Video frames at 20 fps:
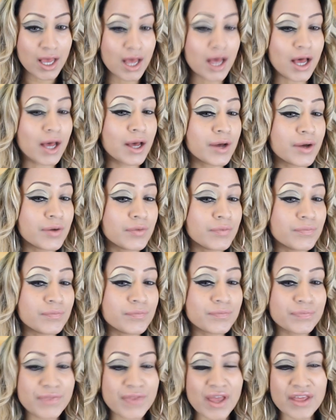
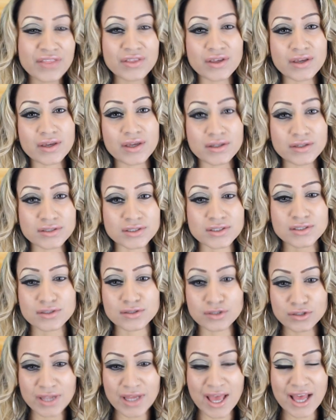I think it just
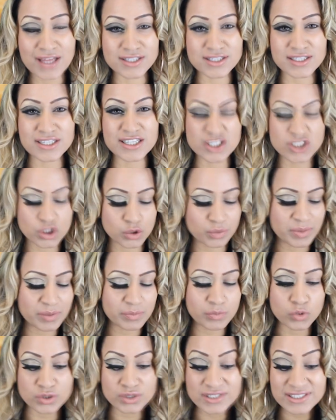adds a little bit
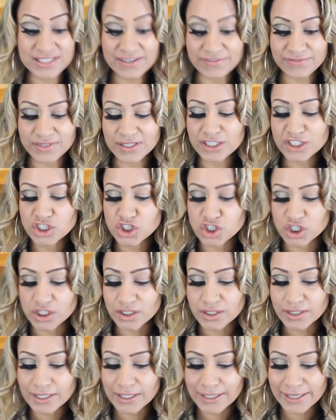more definition.
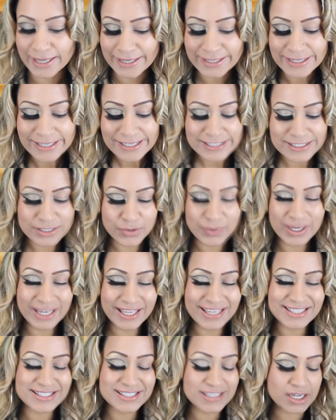Okay, so we're going
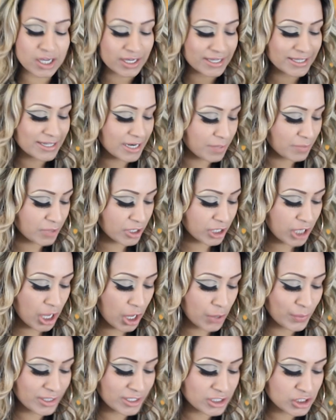to get started. I'm going to
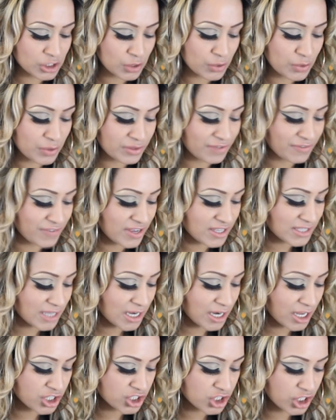go into the first
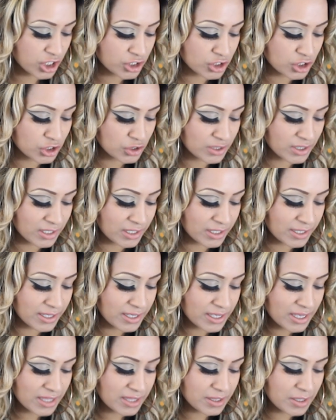colour I showed you, the
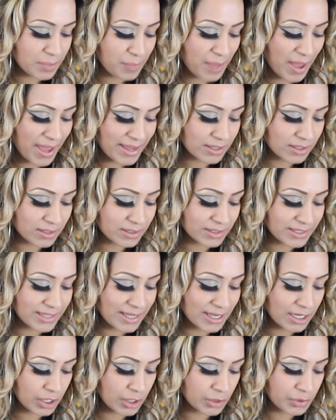pale
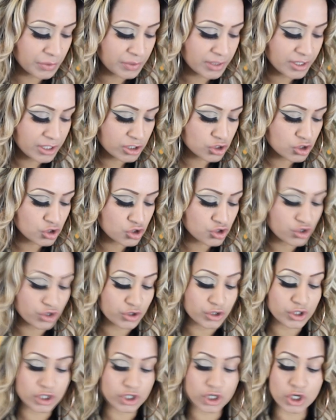yellow
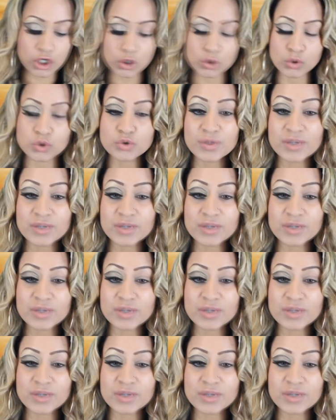stroke gold.